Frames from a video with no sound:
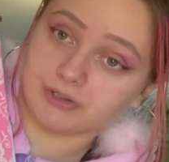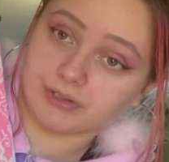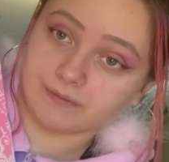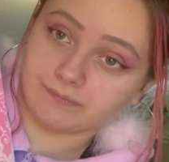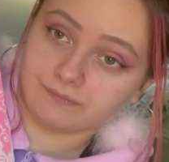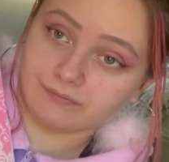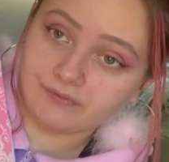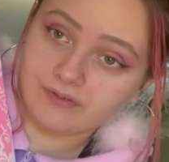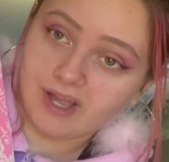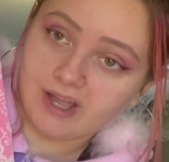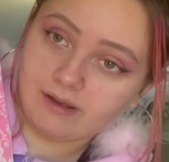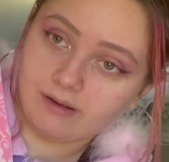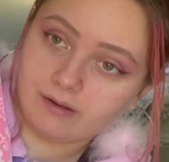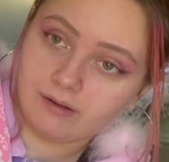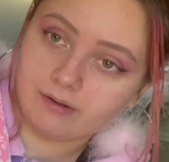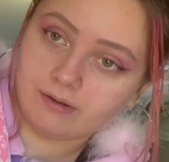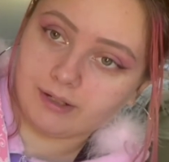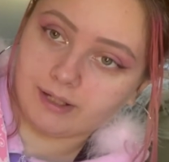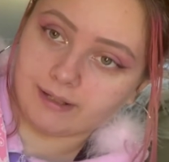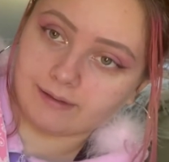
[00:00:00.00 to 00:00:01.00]
in
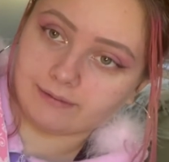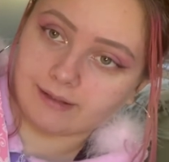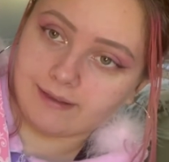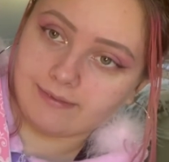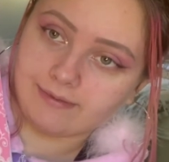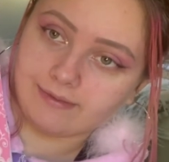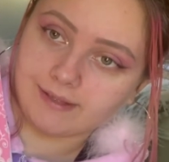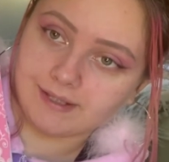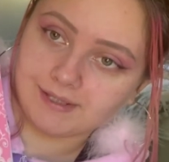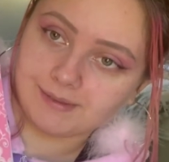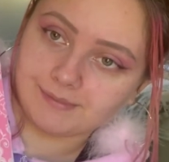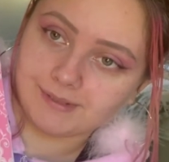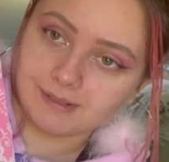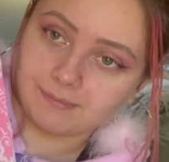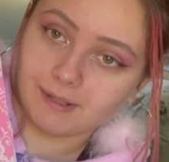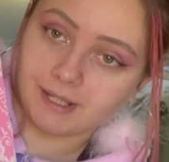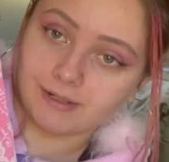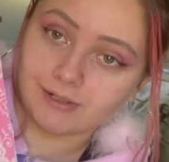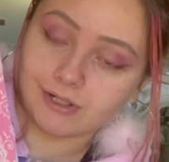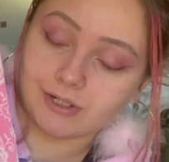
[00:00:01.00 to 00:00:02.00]
Vogue, and like this was
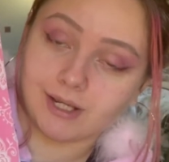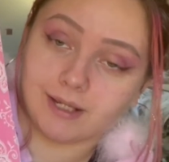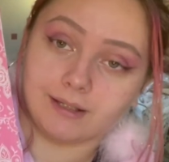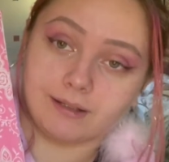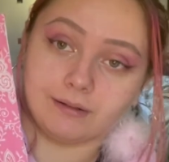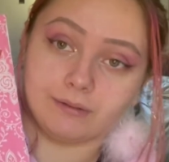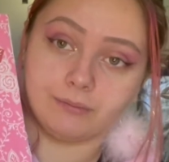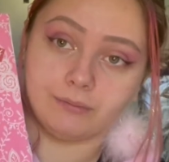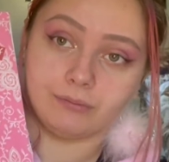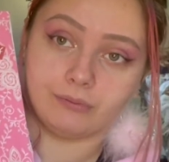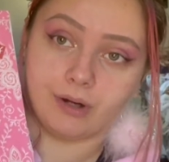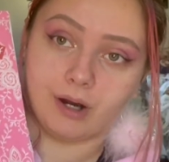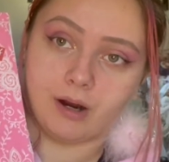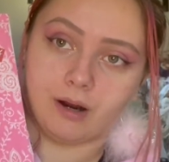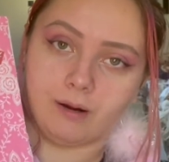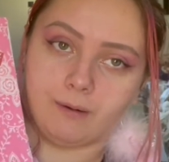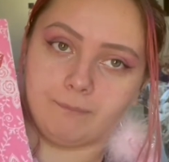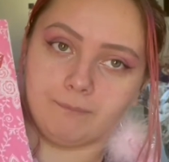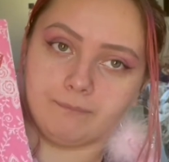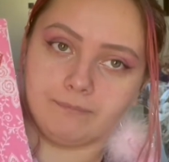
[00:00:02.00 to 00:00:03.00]
a picture taken
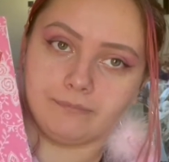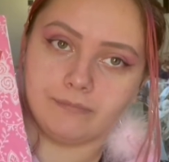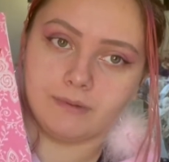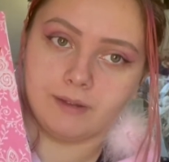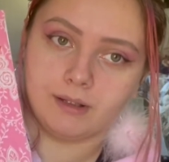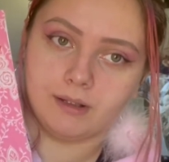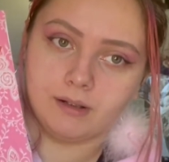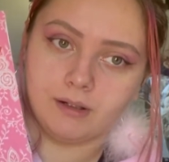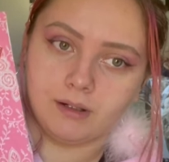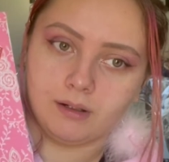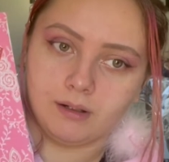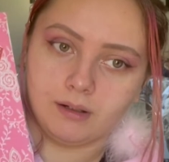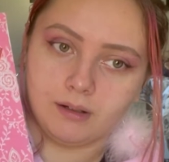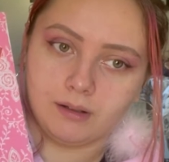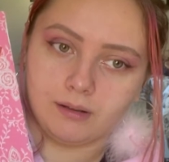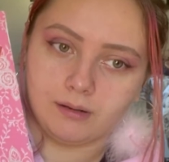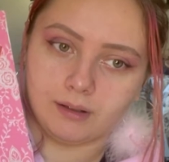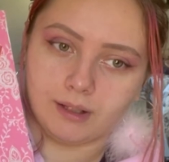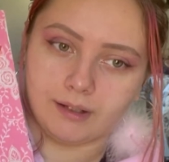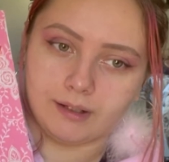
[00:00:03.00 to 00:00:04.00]
from
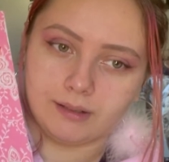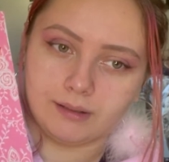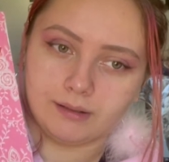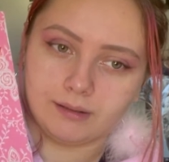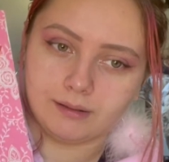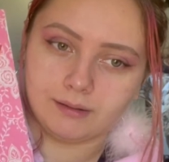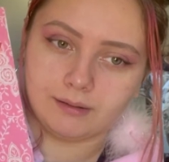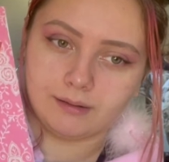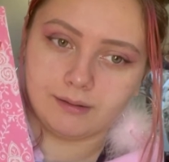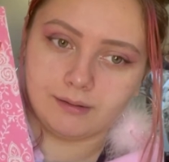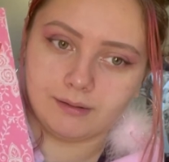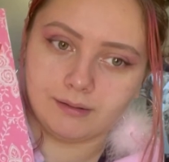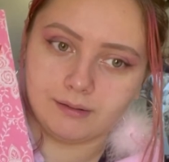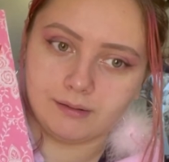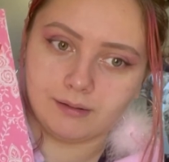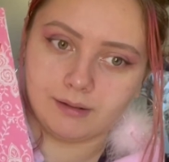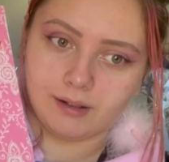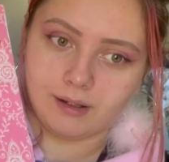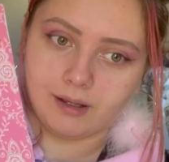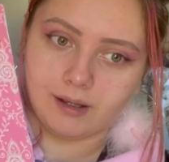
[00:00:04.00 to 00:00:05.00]
like
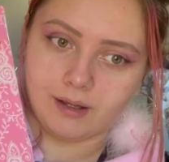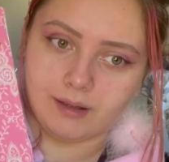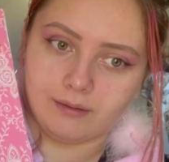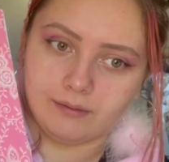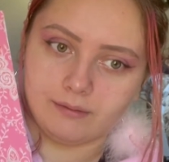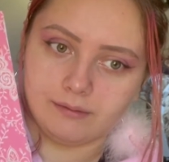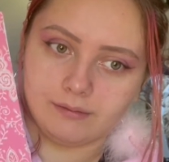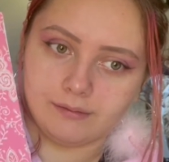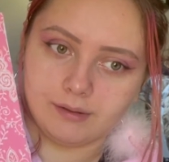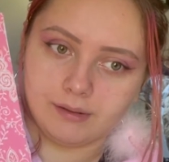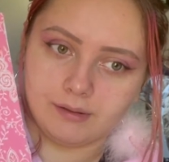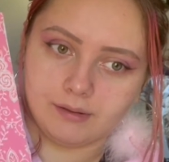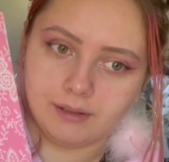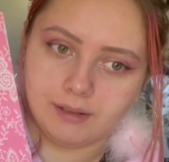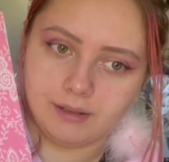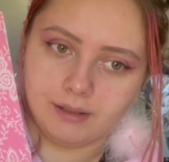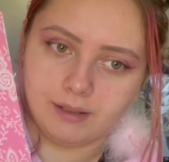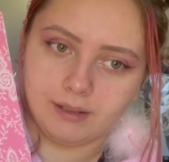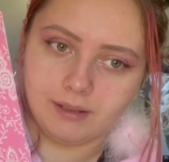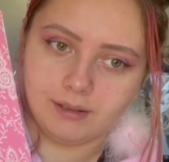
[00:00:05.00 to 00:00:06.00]

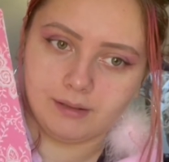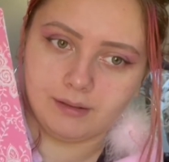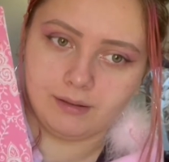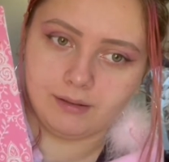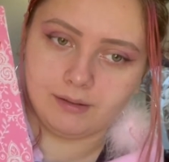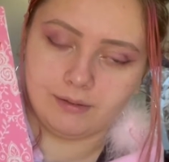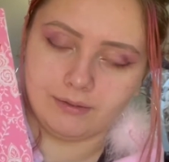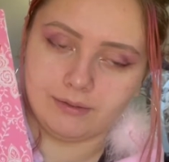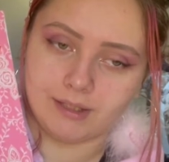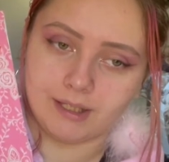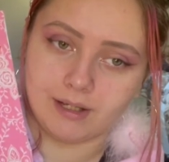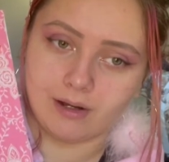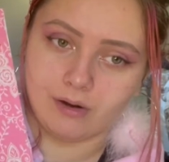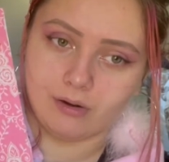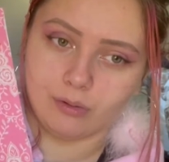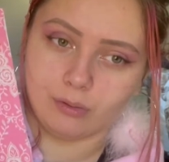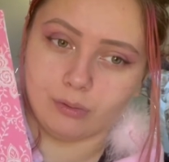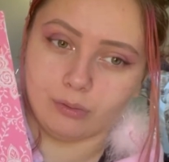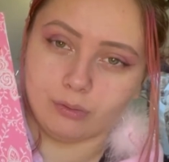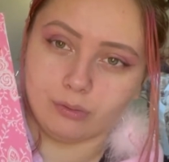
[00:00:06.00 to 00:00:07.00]
the
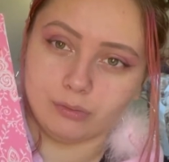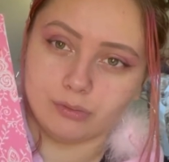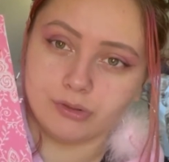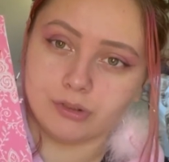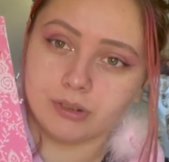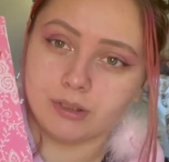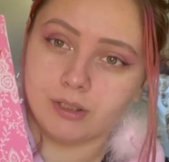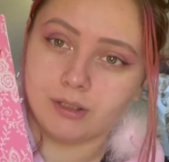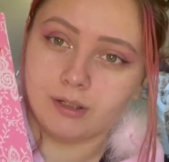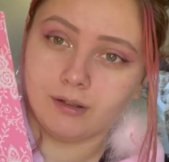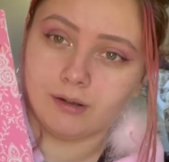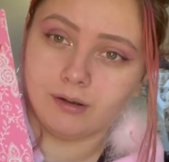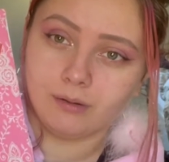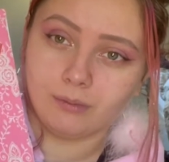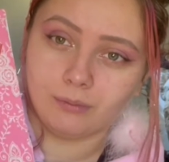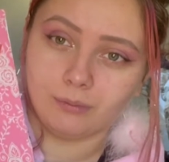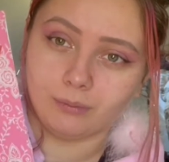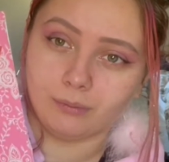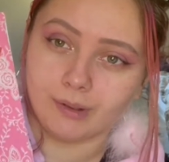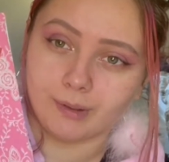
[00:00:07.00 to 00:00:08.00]
old
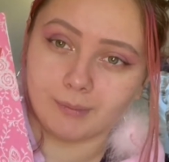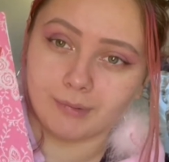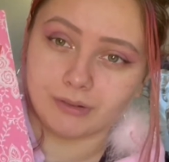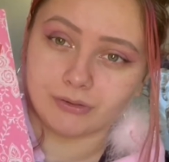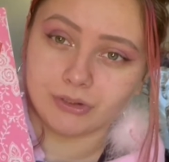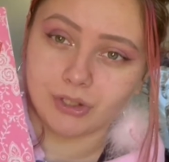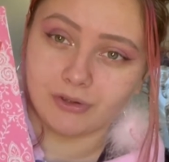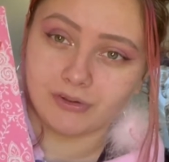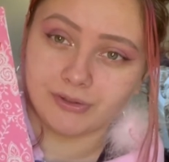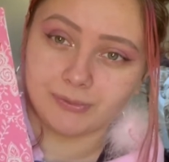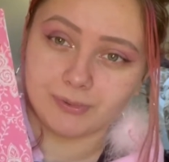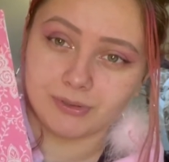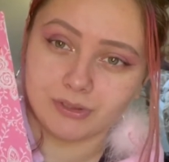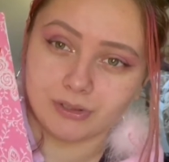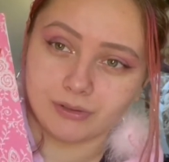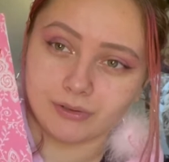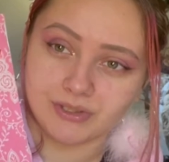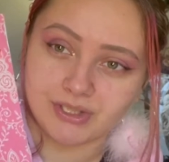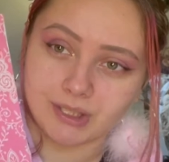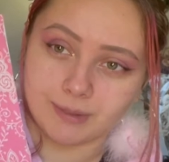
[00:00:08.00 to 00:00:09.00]
women's
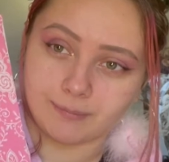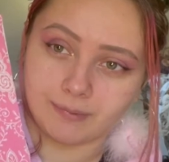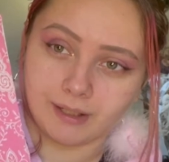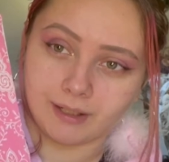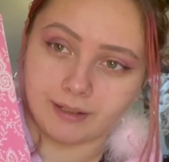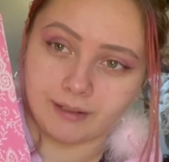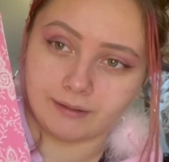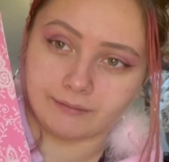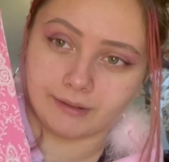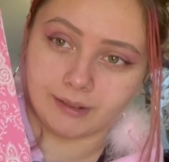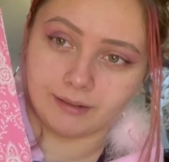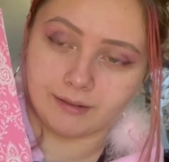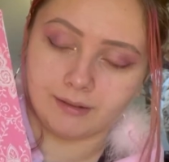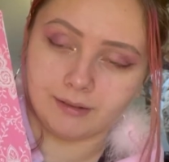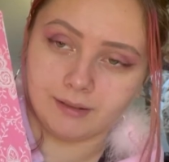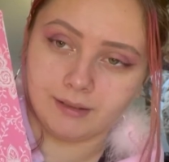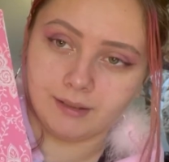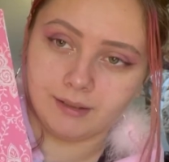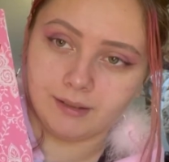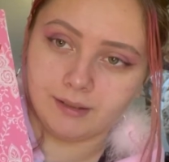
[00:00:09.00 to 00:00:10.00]
hospital or something, and like
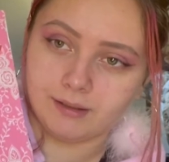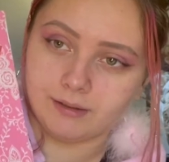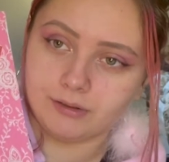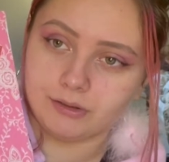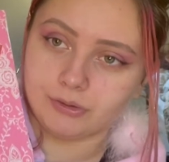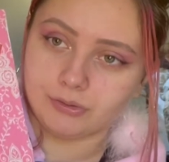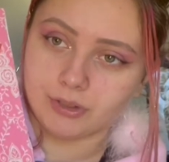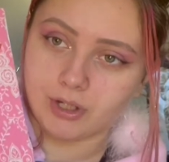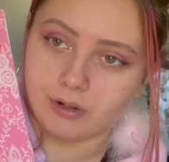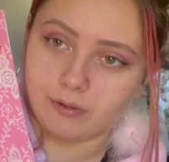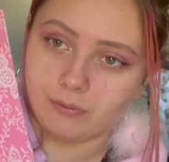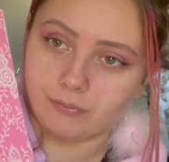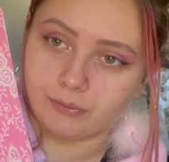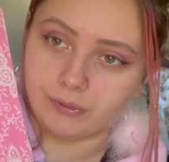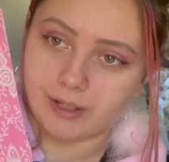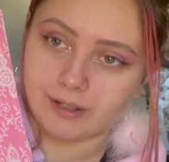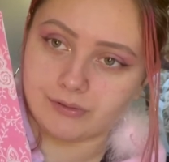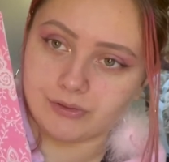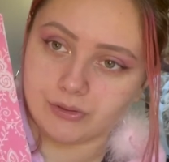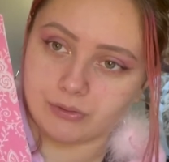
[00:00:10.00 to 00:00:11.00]
you'd go
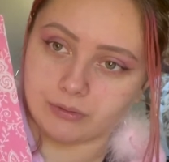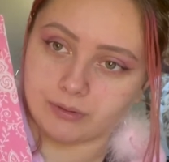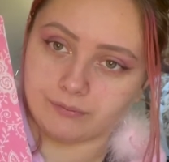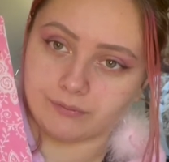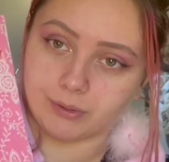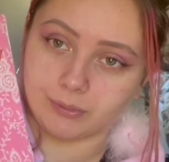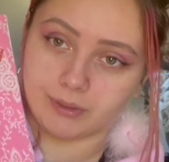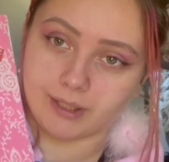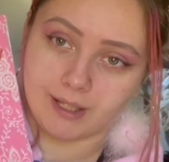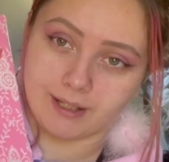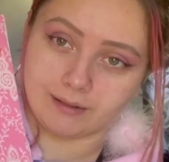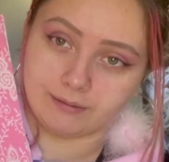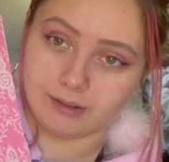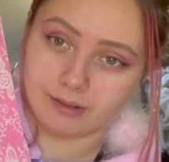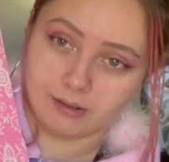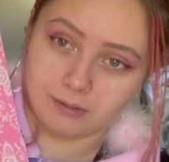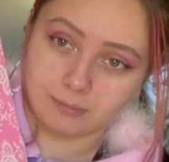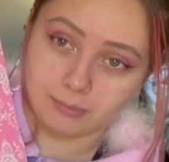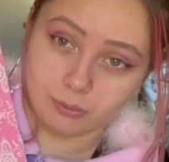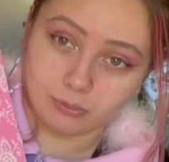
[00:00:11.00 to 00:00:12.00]
through that door if you were getting
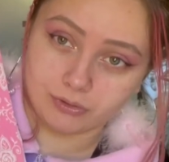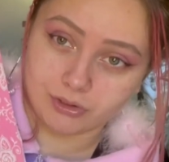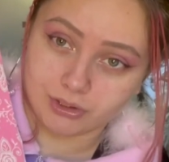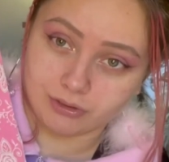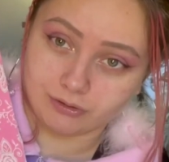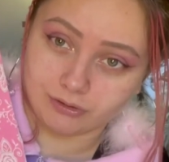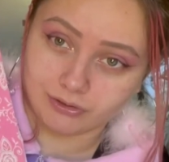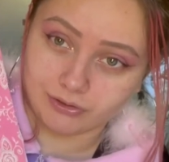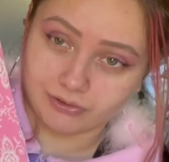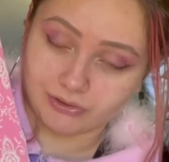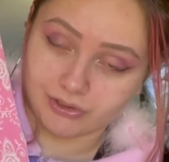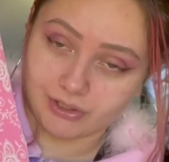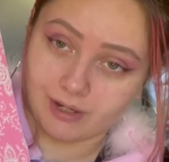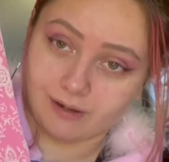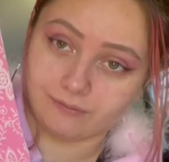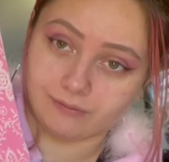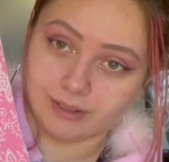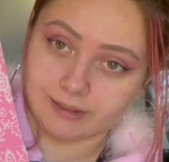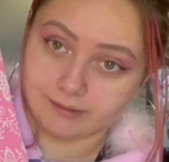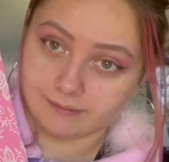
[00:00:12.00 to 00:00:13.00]
like abortions and
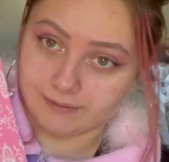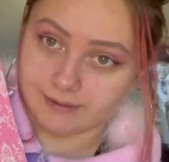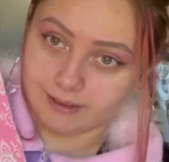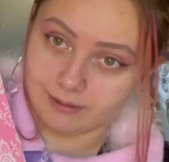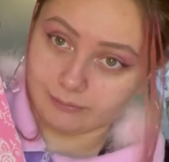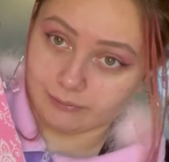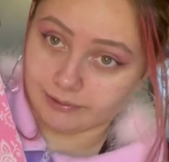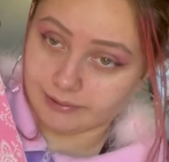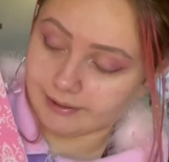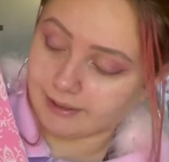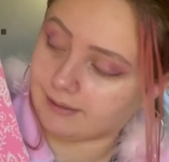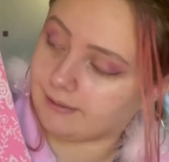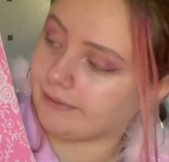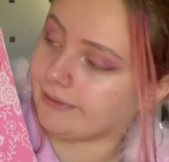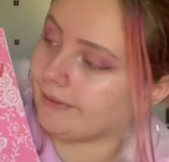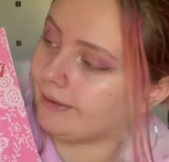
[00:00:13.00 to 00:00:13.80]
stuff, like in the olden days.